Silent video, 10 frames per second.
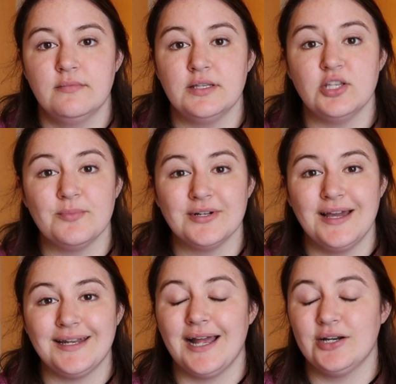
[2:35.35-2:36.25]
Number
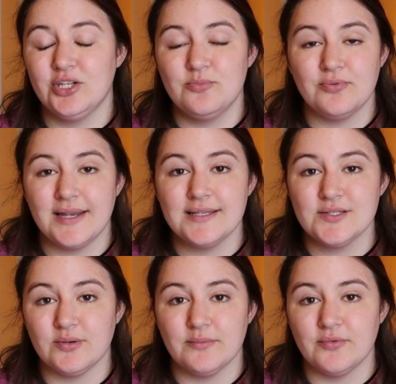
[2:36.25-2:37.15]
9, how do you
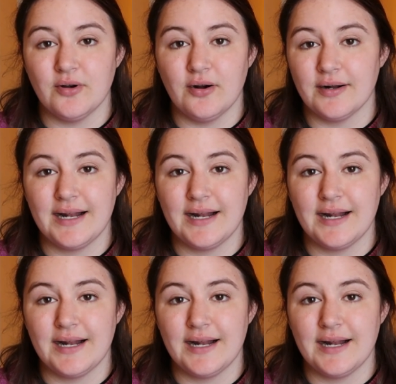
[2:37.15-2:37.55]
brainstorm for art?